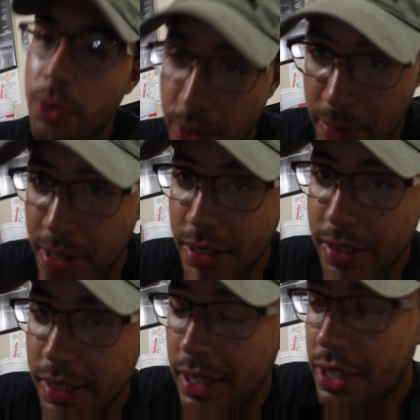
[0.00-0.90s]
with me
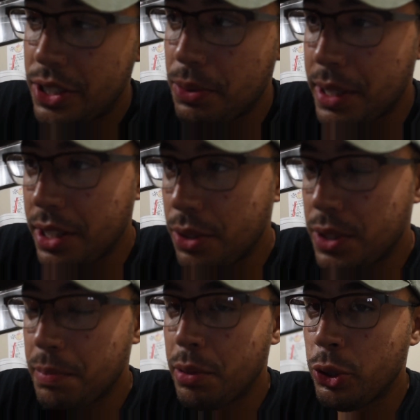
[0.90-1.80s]
so we can do
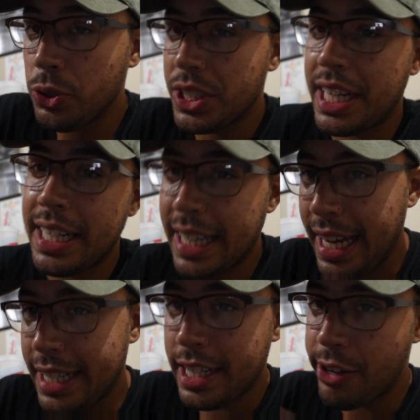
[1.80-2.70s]
some pulls, kind of
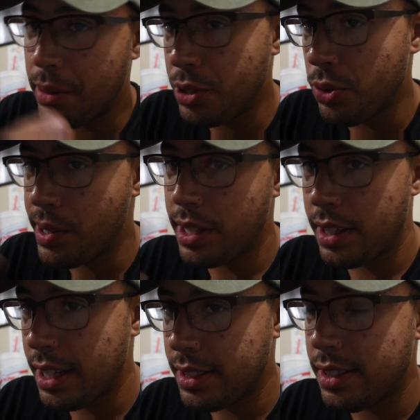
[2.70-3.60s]
gauge how I'm doing
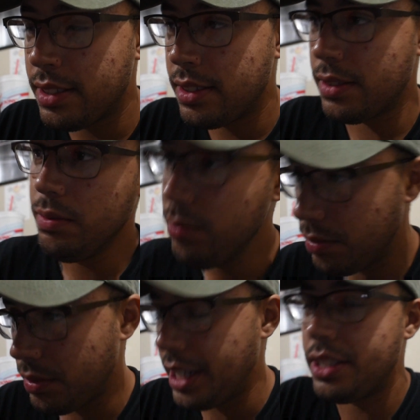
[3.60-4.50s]
against his
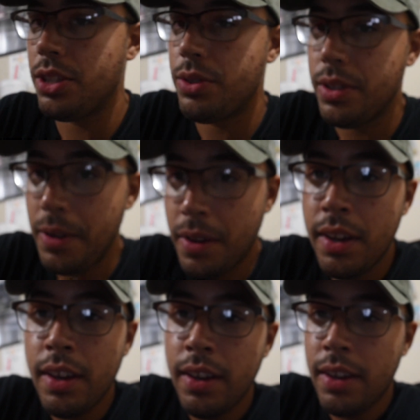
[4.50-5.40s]
Daytona.
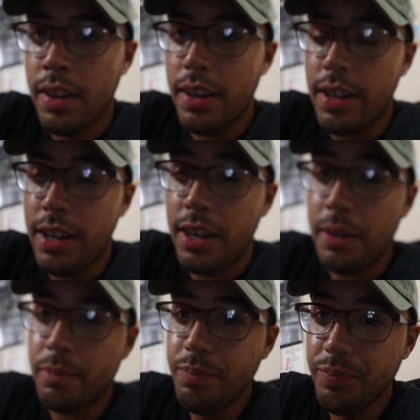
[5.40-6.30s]

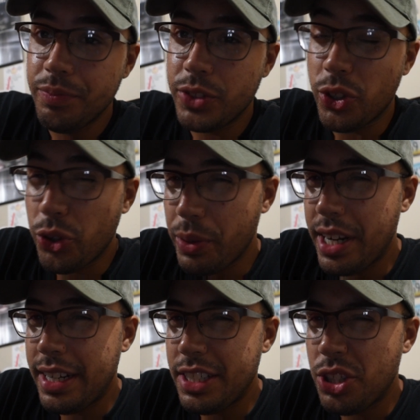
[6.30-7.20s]
So the
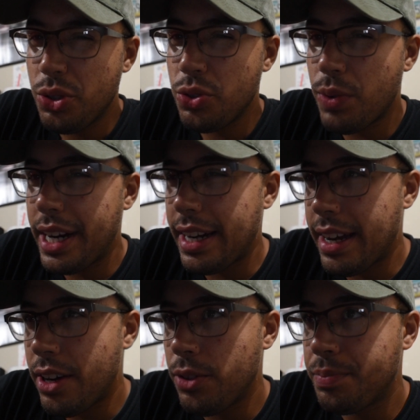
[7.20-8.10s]
392s right
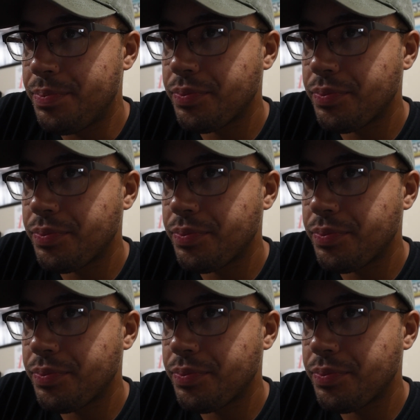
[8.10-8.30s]
now,